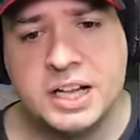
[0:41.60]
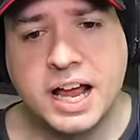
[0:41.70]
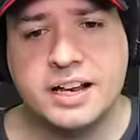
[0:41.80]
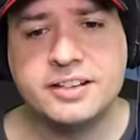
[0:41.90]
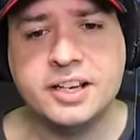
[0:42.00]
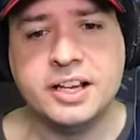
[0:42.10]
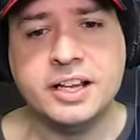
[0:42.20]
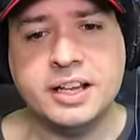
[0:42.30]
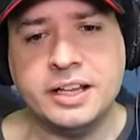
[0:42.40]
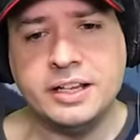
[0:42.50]
And
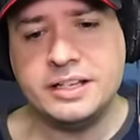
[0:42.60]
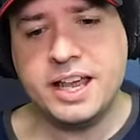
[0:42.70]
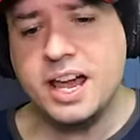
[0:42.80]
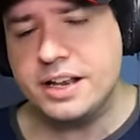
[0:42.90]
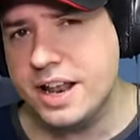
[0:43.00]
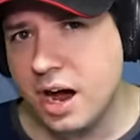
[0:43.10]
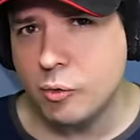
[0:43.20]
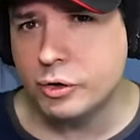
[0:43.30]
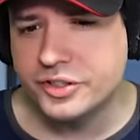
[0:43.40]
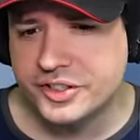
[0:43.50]
yeah, now
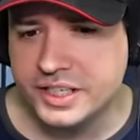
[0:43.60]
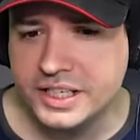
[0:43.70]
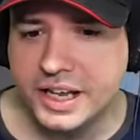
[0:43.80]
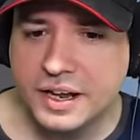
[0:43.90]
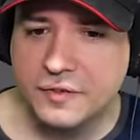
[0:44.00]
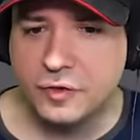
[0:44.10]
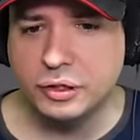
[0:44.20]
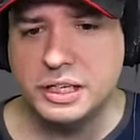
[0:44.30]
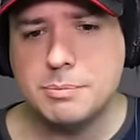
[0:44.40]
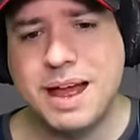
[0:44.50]
we're seeing a
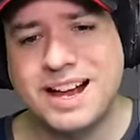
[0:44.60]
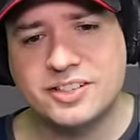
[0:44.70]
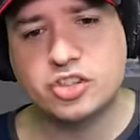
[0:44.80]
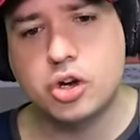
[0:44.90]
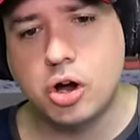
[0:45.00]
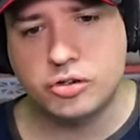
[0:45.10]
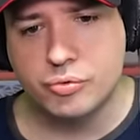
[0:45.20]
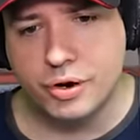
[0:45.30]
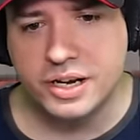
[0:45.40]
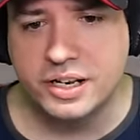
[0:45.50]
fully maxed shock
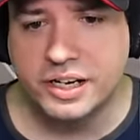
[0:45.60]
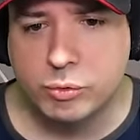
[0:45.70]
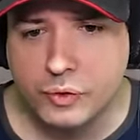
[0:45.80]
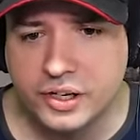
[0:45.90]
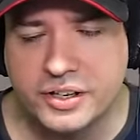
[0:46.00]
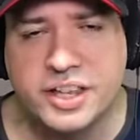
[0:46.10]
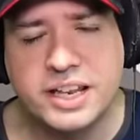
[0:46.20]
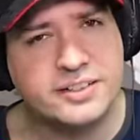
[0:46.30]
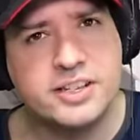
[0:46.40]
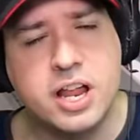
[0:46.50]
train equivalent
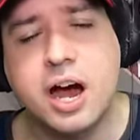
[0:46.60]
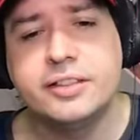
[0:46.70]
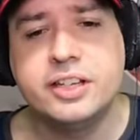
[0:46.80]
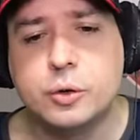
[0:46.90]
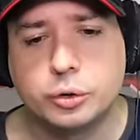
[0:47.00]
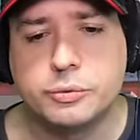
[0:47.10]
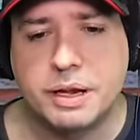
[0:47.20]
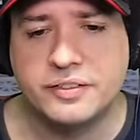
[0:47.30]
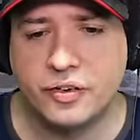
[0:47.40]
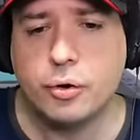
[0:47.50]
that is not the
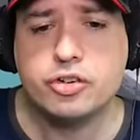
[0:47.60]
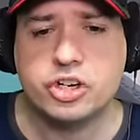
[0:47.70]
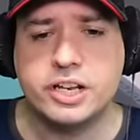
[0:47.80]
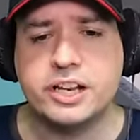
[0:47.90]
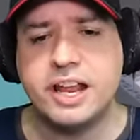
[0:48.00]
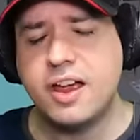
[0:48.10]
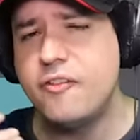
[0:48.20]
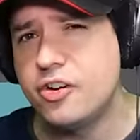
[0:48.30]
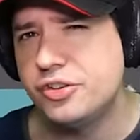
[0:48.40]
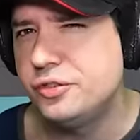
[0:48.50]
ultimate version in an
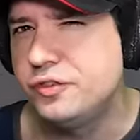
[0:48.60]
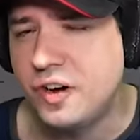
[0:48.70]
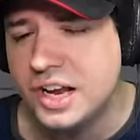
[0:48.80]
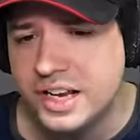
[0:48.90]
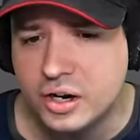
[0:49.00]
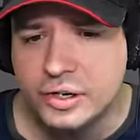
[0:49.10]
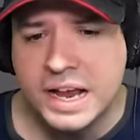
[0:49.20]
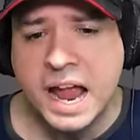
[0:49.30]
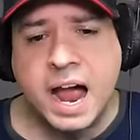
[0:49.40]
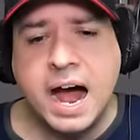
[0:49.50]
effort to find out
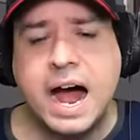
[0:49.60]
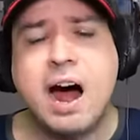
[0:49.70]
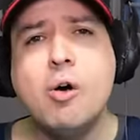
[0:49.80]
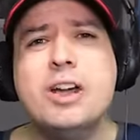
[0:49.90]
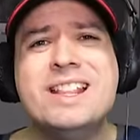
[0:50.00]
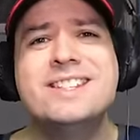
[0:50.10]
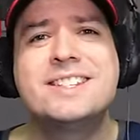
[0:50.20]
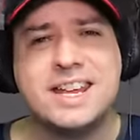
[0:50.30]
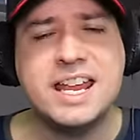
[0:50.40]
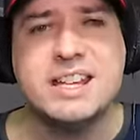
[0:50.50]
how
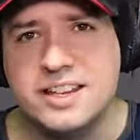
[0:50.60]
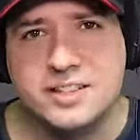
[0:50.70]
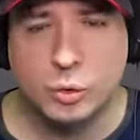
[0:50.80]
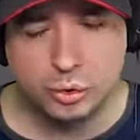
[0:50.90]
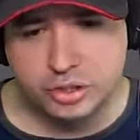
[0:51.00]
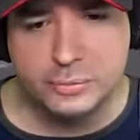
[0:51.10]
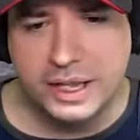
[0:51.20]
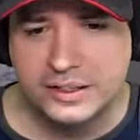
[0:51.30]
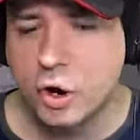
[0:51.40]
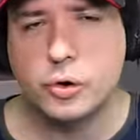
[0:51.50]
insane is
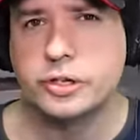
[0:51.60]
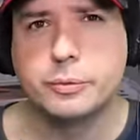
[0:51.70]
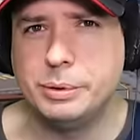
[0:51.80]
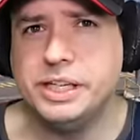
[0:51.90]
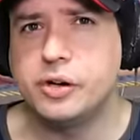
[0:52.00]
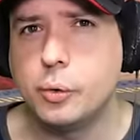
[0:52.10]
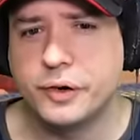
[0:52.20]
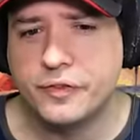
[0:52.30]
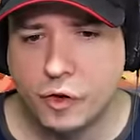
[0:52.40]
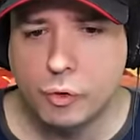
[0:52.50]
ultimate going to be
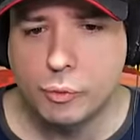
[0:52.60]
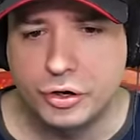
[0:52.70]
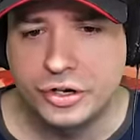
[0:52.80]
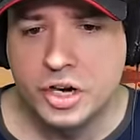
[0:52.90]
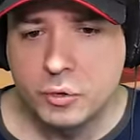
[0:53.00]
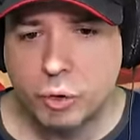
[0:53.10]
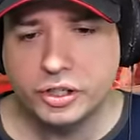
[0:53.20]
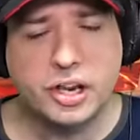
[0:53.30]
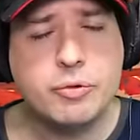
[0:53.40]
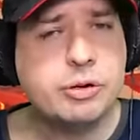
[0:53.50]
going forward.
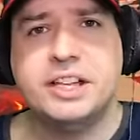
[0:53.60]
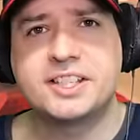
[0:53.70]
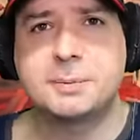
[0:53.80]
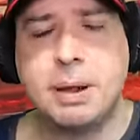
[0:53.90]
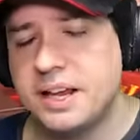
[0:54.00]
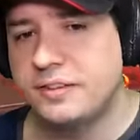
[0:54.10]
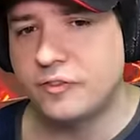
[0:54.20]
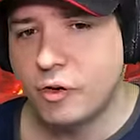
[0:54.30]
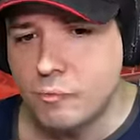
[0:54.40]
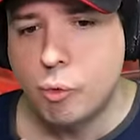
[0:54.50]
What can we expect
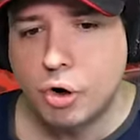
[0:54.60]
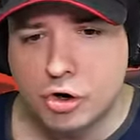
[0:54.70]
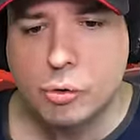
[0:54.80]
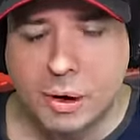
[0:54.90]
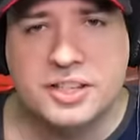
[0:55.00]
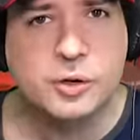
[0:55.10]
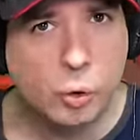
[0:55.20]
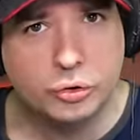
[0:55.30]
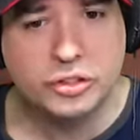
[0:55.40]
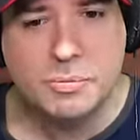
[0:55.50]
from War Robots
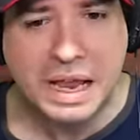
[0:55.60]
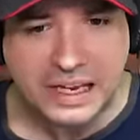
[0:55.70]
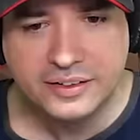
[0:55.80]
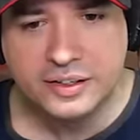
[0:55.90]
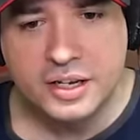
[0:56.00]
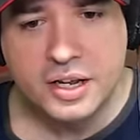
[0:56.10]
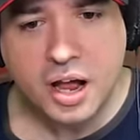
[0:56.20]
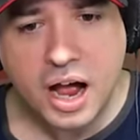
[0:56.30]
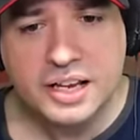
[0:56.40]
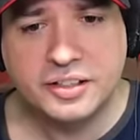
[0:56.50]
ultimate
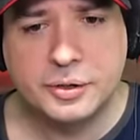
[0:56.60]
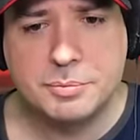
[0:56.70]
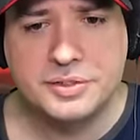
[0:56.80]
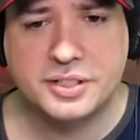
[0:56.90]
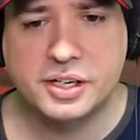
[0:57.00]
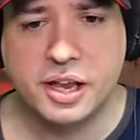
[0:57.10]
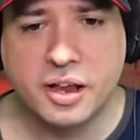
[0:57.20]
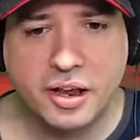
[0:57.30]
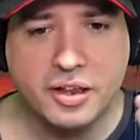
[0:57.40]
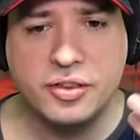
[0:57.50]
items uh,
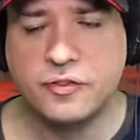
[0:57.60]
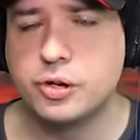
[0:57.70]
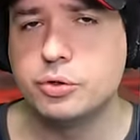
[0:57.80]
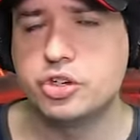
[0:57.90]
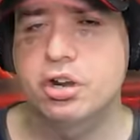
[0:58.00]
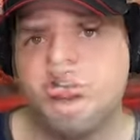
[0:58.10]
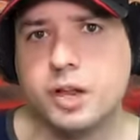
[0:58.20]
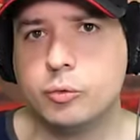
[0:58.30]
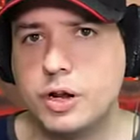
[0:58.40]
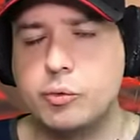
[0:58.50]
in the future,
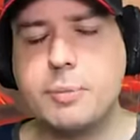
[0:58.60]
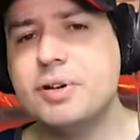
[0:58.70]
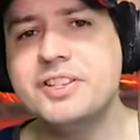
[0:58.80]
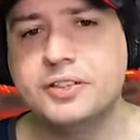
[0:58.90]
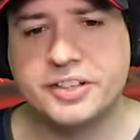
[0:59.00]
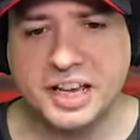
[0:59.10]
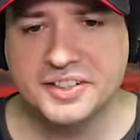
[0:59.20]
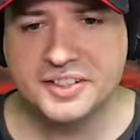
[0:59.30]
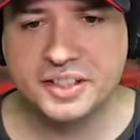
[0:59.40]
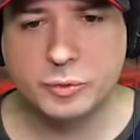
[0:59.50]
when weapons are
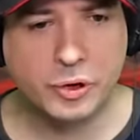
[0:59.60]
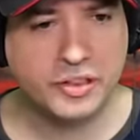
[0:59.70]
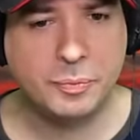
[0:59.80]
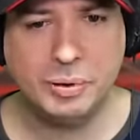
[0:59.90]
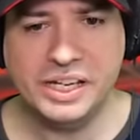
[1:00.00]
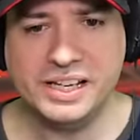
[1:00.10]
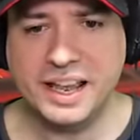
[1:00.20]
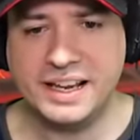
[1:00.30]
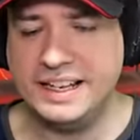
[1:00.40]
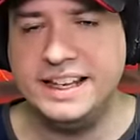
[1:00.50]
tested with being
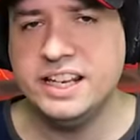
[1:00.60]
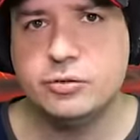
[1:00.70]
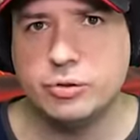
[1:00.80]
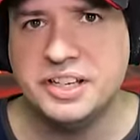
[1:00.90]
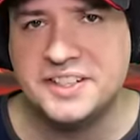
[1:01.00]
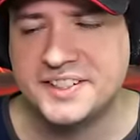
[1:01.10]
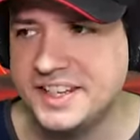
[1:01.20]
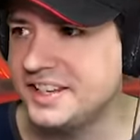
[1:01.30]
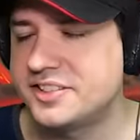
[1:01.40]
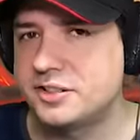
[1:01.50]
like literally
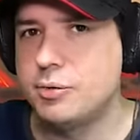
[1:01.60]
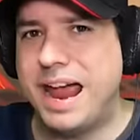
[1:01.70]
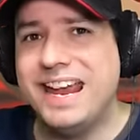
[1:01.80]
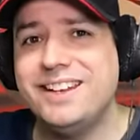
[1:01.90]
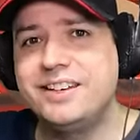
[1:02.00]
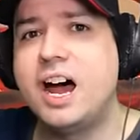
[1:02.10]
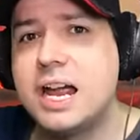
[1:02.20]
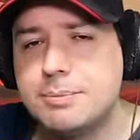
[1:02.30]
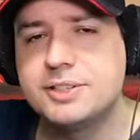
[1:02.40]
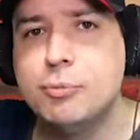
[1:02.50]
six to eight
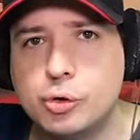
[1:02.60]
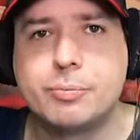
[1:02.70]
times more